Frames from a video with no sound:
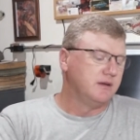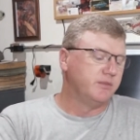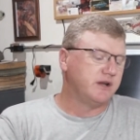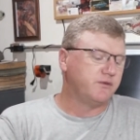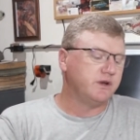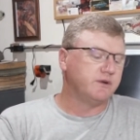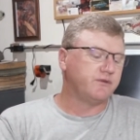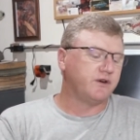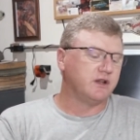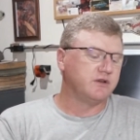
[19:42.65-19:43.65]
But if we would
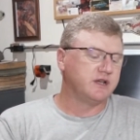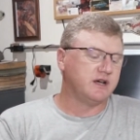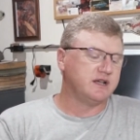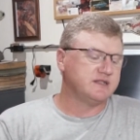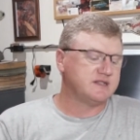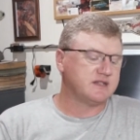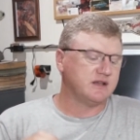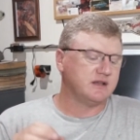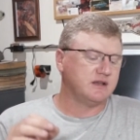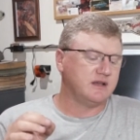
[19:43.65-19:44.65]
follow God's
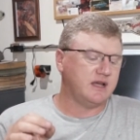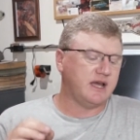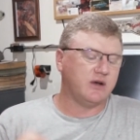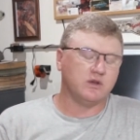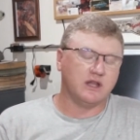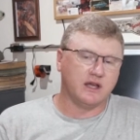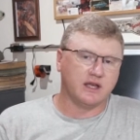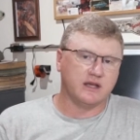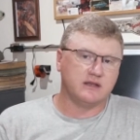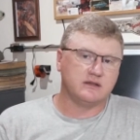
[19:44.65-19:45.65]

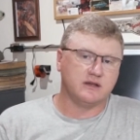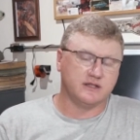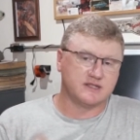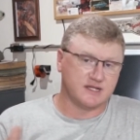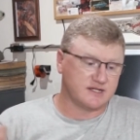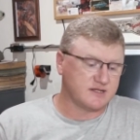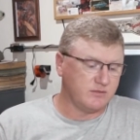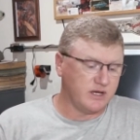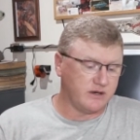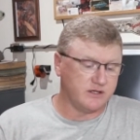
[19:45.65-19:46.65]
outline on sex
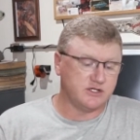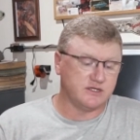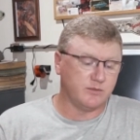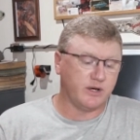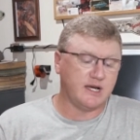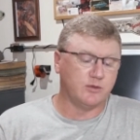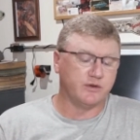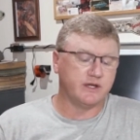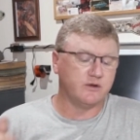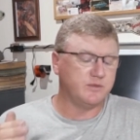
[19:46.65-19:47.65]
and marriage in the
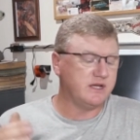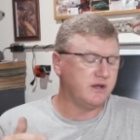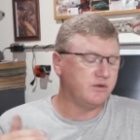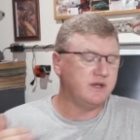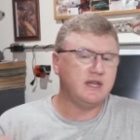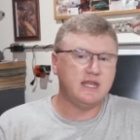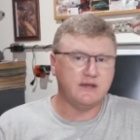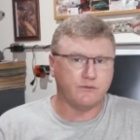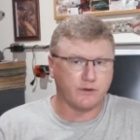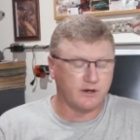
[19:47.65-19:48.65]
Bible, there would be no
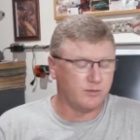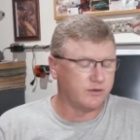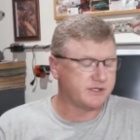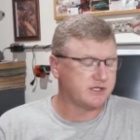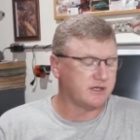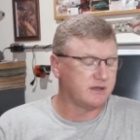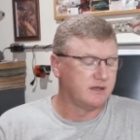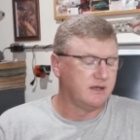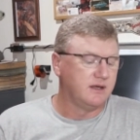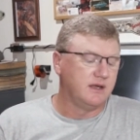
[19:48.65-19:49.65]
need for abortion.
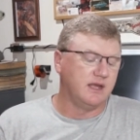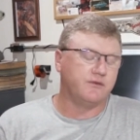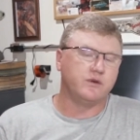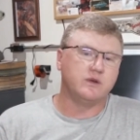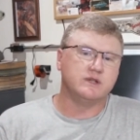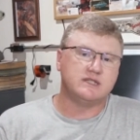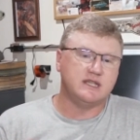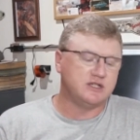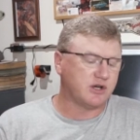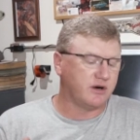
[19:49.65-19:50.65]
If we would
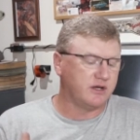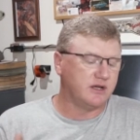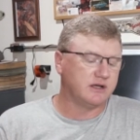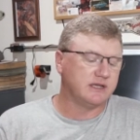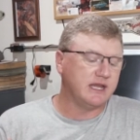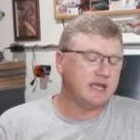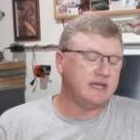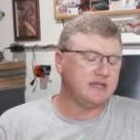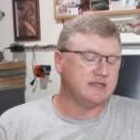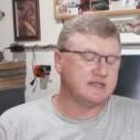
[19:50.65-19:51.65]
teach our young
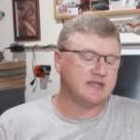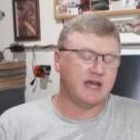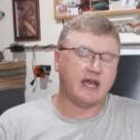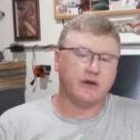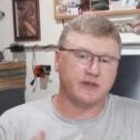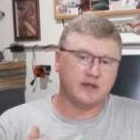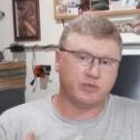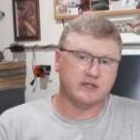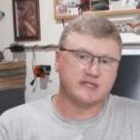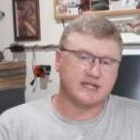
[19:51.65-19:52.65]
ladies that how they
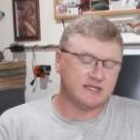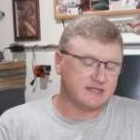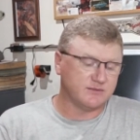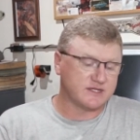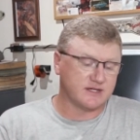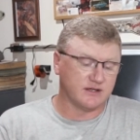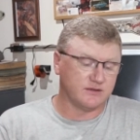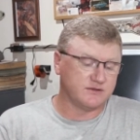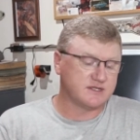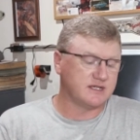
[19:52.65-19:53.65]
present
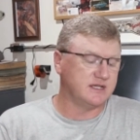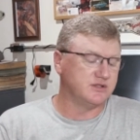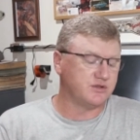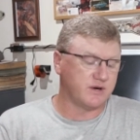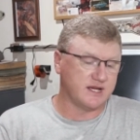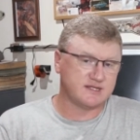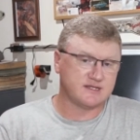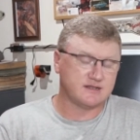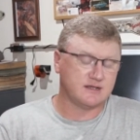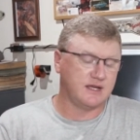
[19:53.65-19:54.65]
themselves in
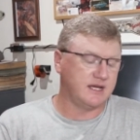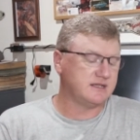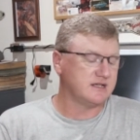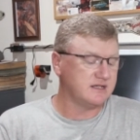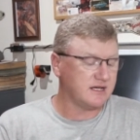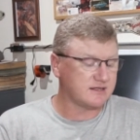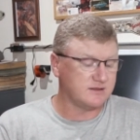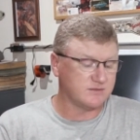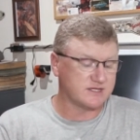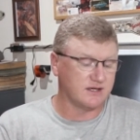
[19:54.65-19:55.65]
dress and conduct
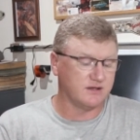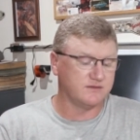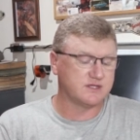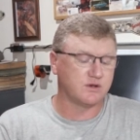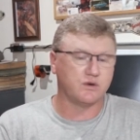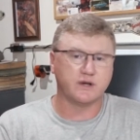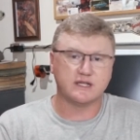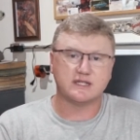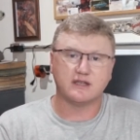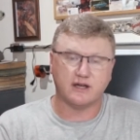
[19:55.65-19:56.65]
themselves
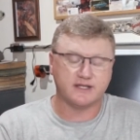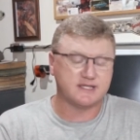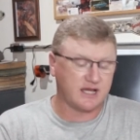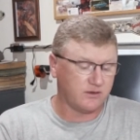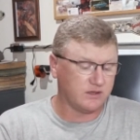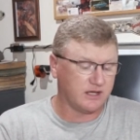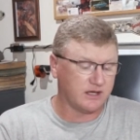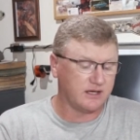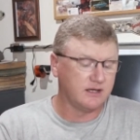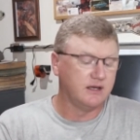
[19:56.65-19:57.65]
according to God's
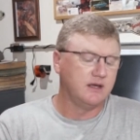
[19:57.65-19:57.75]
outline,